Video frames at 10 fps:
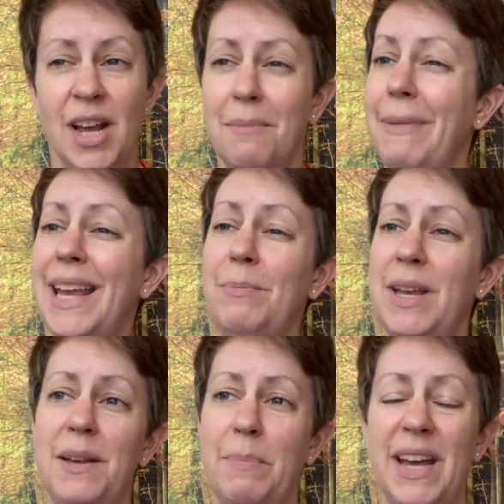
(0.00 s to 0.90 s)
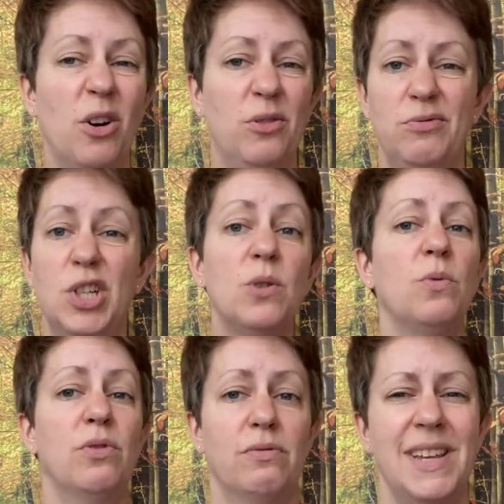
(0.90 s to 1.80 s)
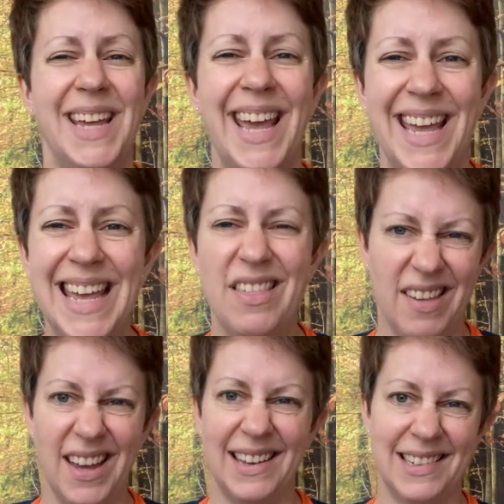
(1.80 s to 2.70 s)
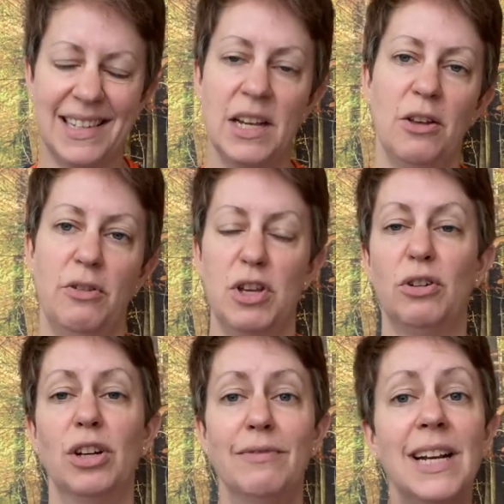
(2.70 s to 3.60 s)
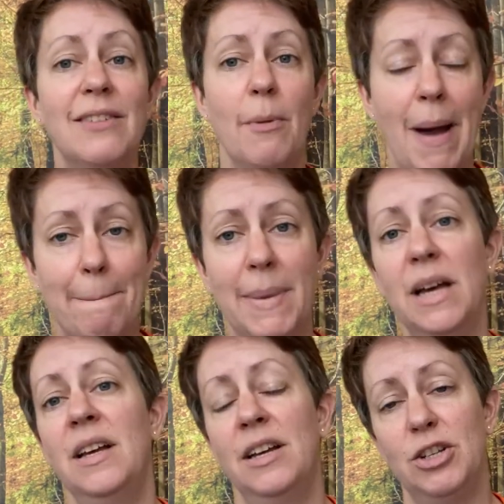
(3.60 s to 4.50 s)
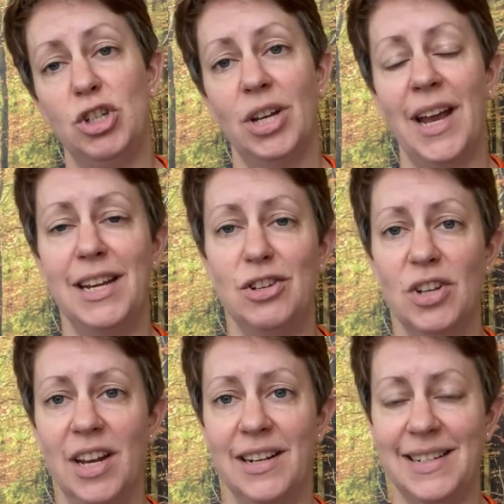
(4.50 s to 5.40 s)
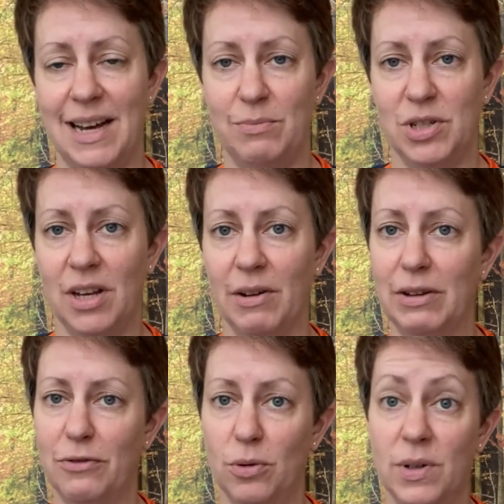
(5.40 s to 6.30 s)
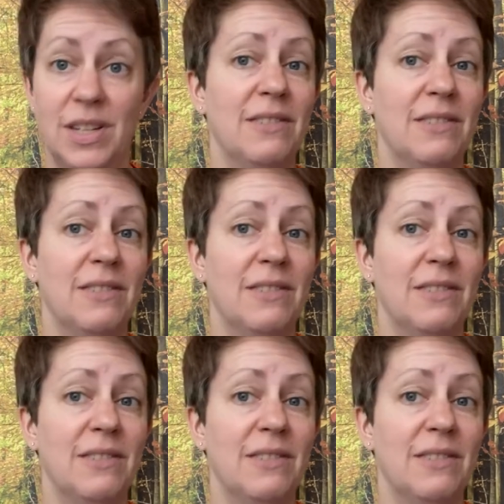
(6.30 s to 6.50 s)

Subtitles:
maybe pick on 2 or 3 key things that you're going to really remember and change and adapt going forwards.